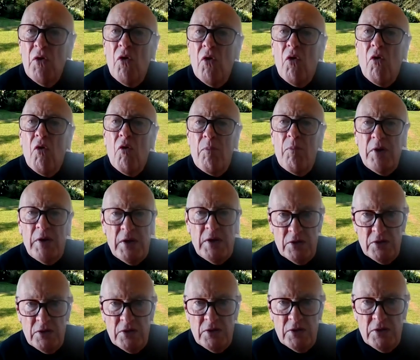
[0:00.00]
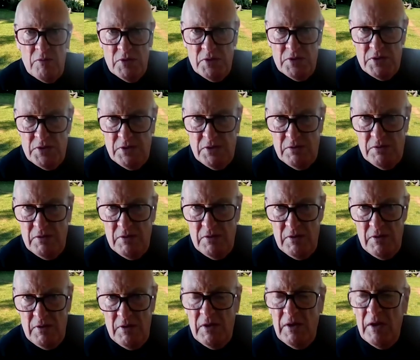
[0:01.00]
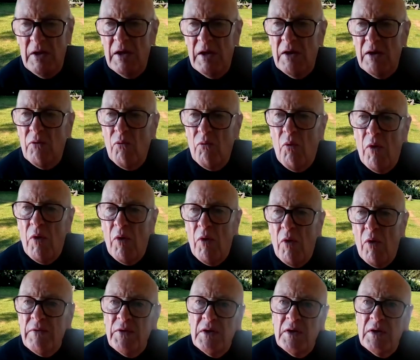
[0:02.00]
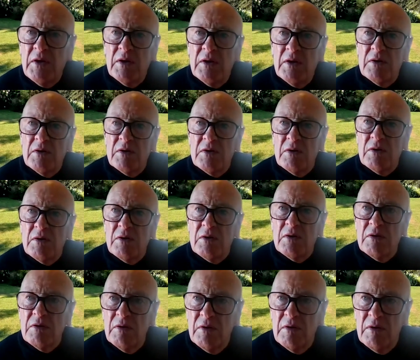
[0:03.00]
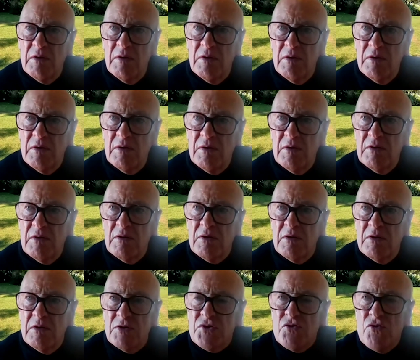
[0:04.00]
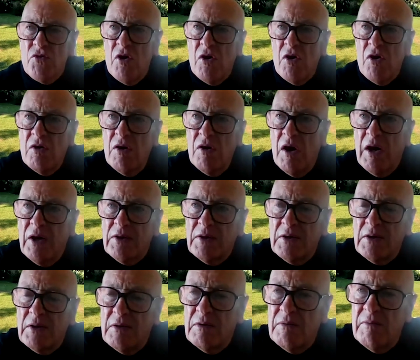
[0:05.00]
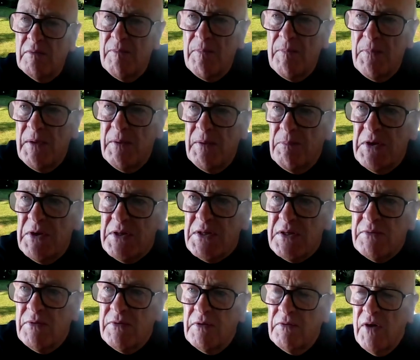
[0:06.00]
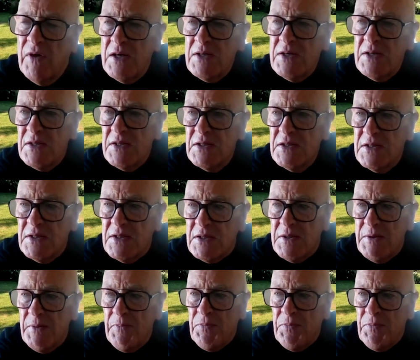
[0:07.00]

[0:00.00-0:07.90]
or bring in a community. One of the strong, I think, pieces of advice is